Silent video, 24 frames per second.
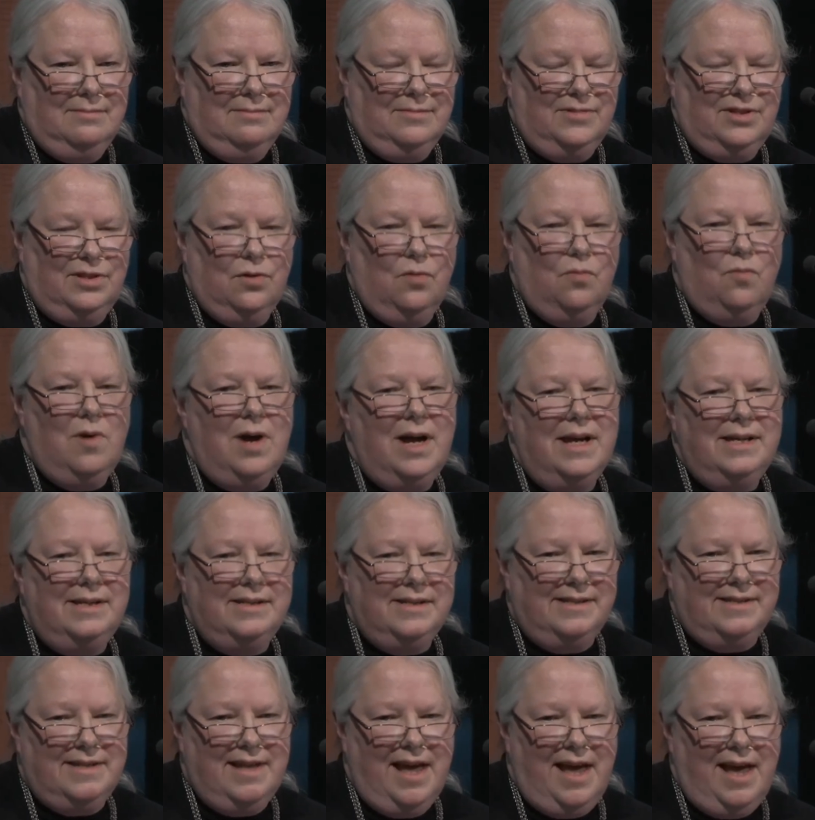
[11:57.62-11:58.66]
So why
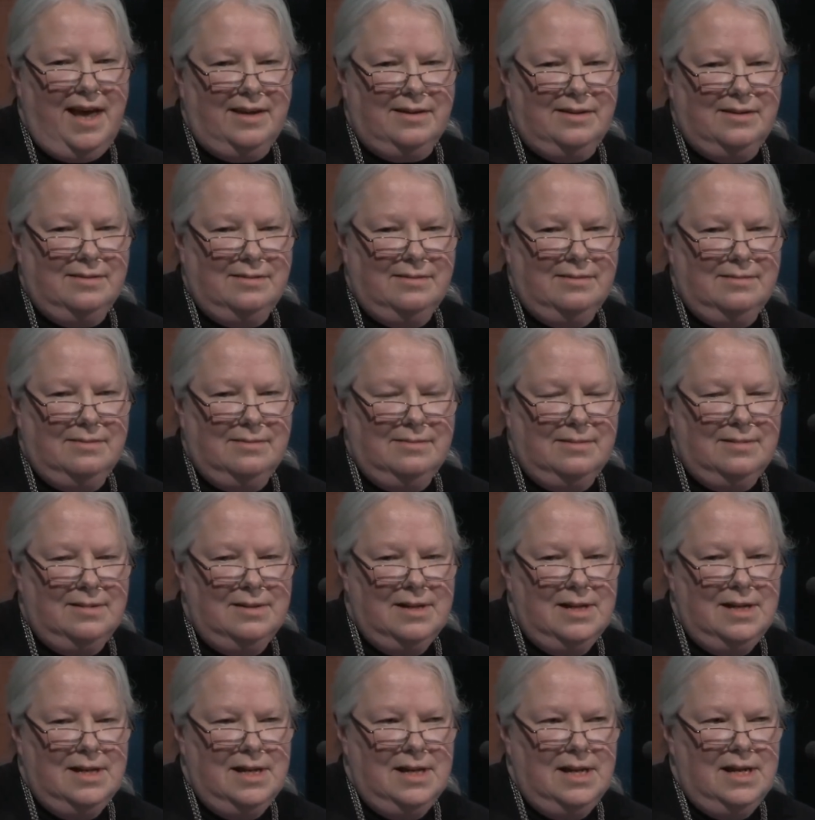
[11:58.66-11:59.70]
is that?
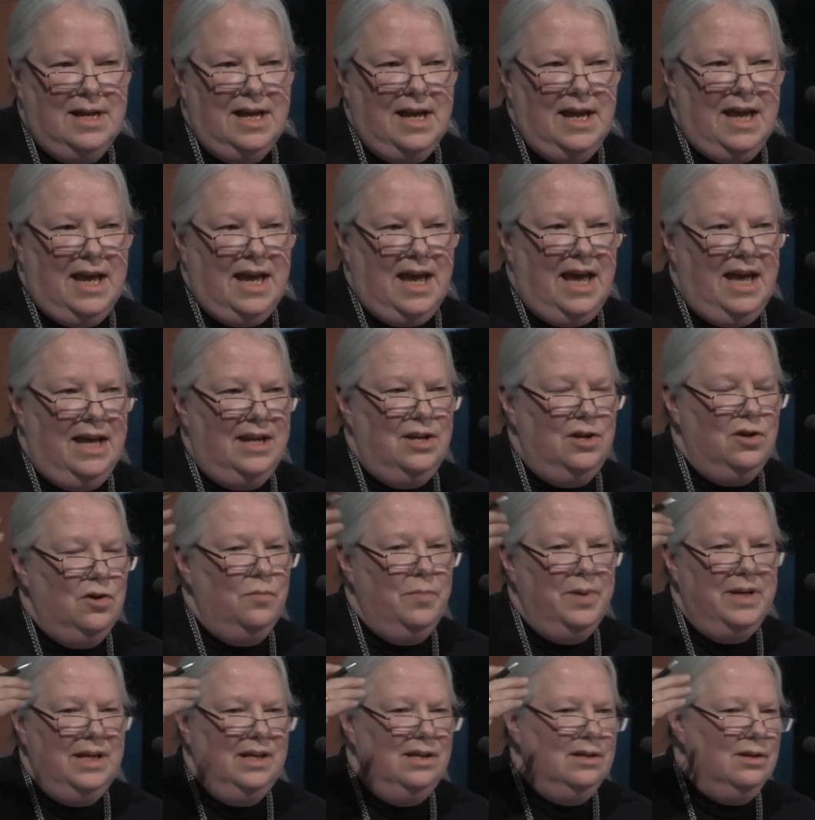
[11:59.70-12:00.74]
And nobody